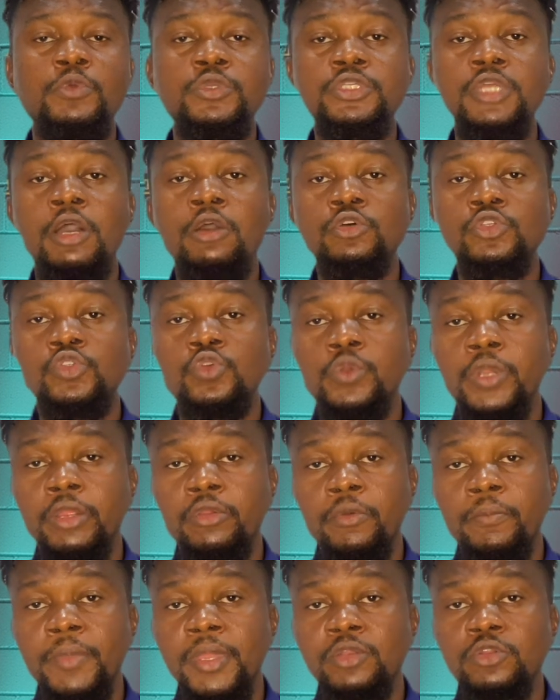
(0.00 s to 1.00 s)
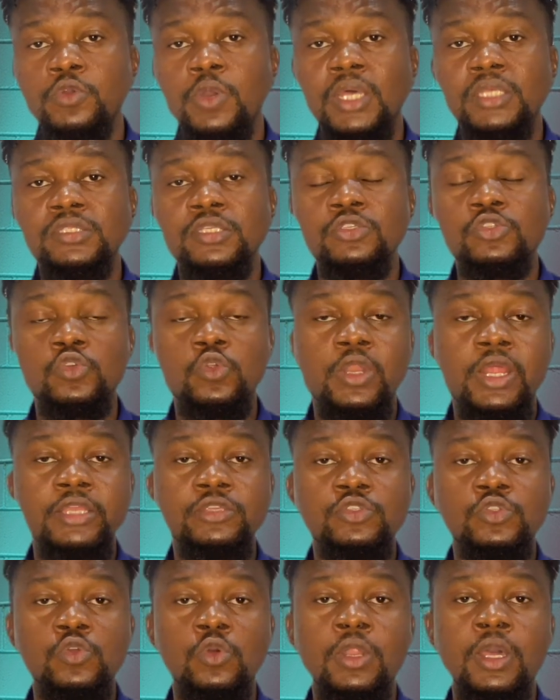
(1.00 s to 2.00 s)
which I also recommend you as a solar
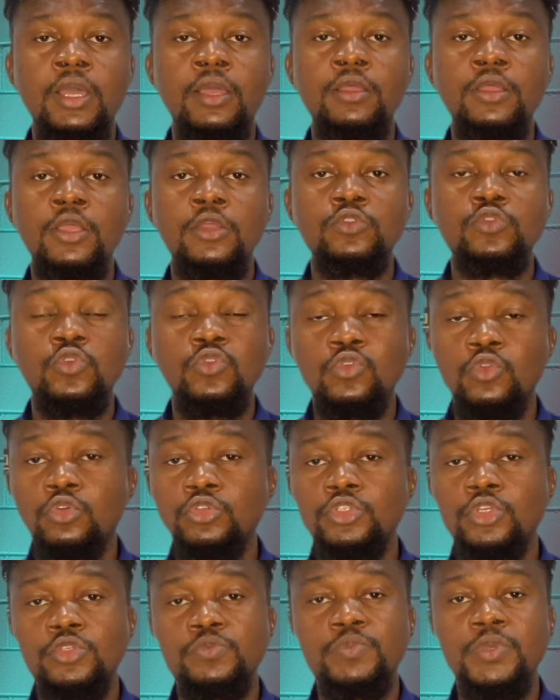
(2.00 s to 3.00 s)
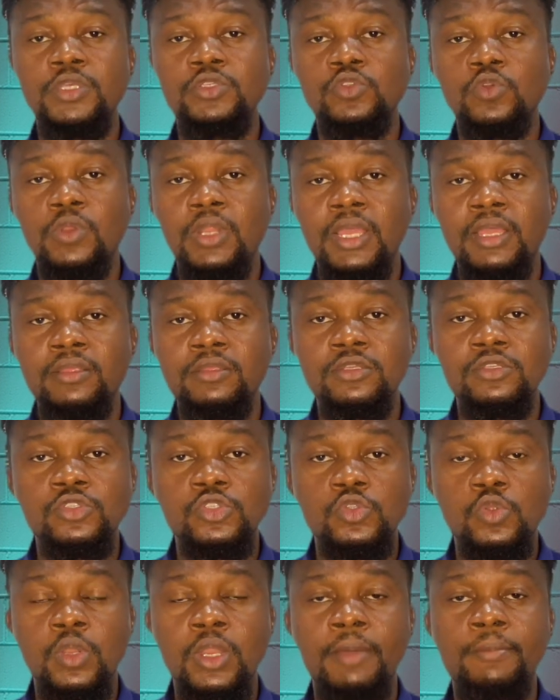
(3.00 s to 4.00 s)
installer to not just be a solar
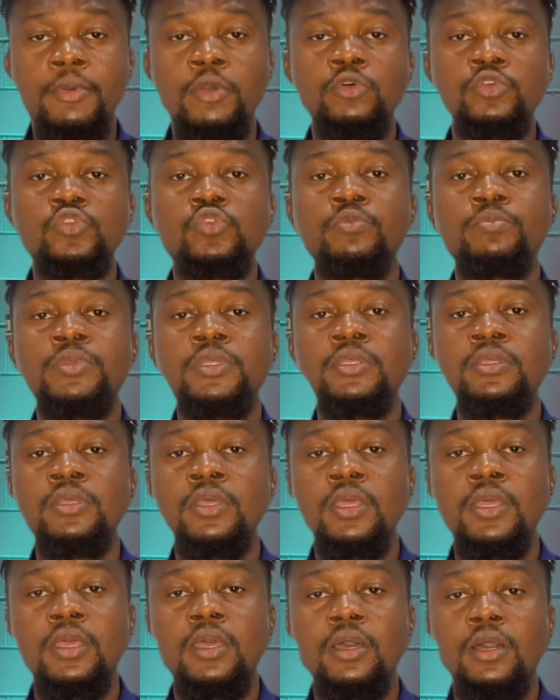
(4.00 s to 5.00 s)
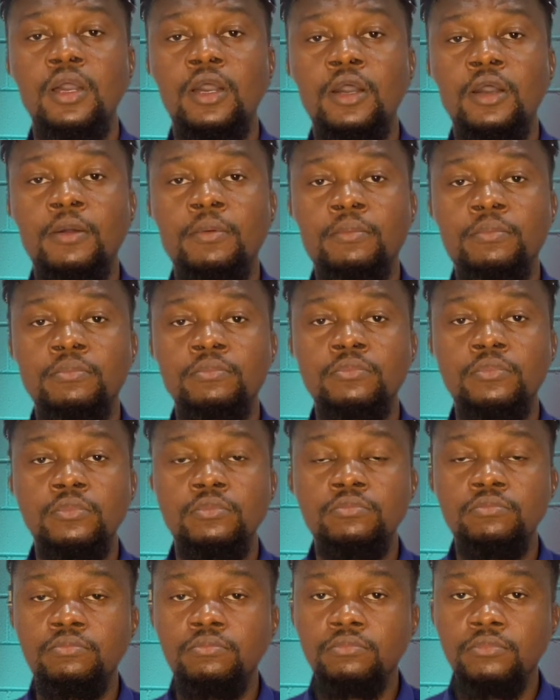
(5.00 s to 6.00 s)
installer, but also be
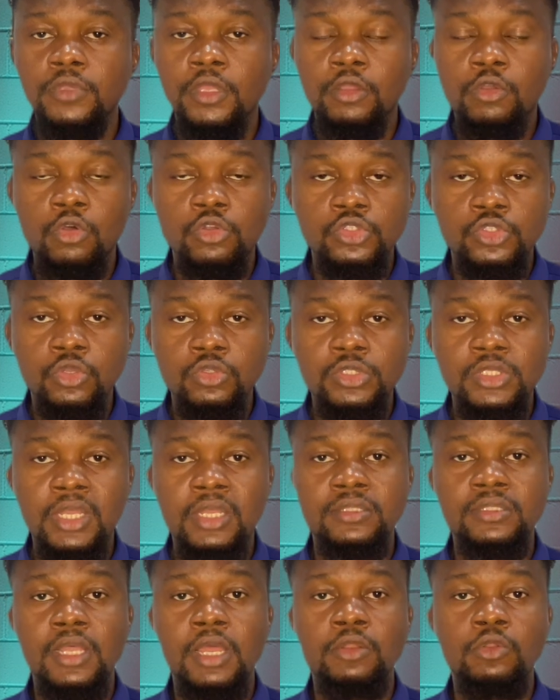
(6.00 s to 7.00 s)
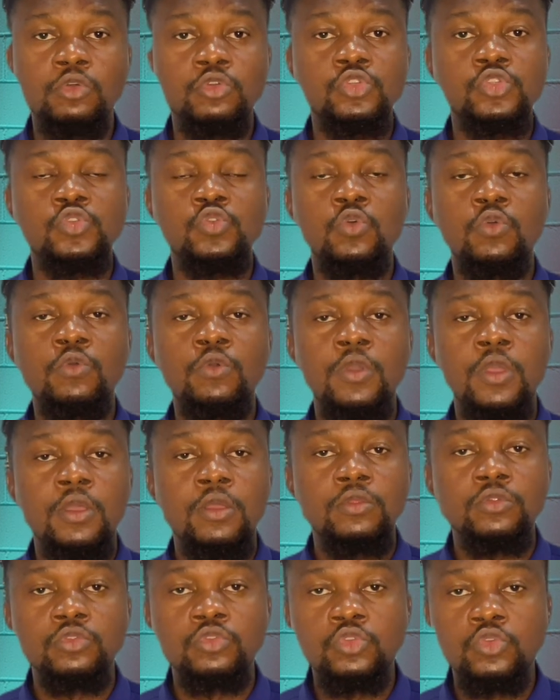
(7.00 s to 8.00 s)
a consultant and also
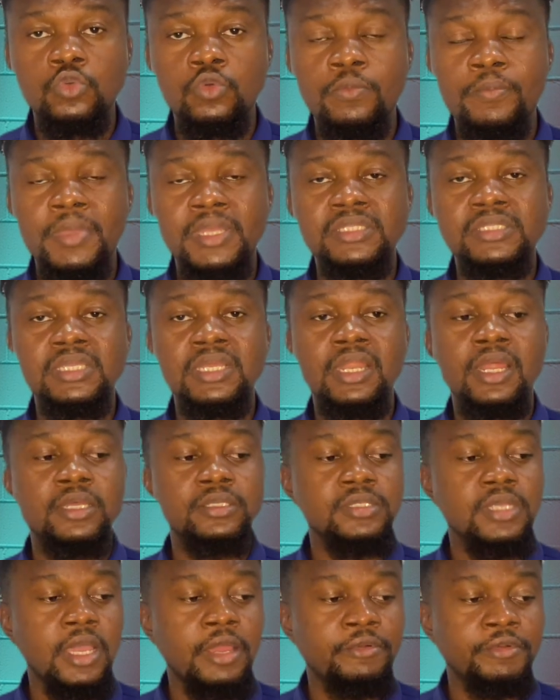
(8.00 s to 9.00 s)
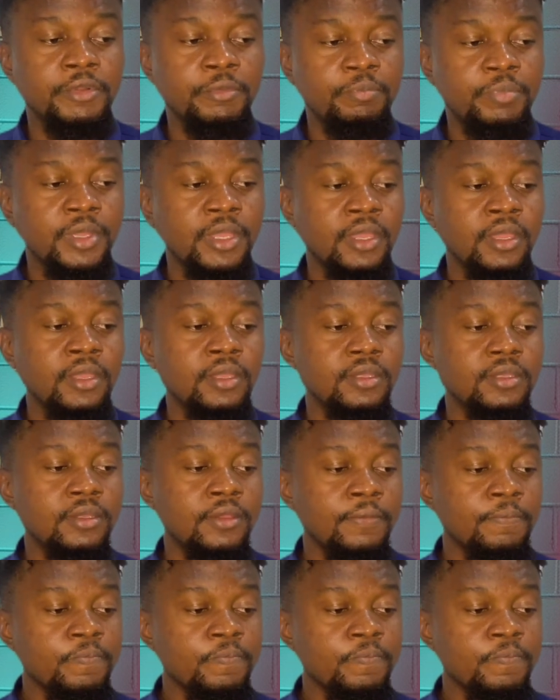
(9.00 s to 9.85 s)
do maintenance and repair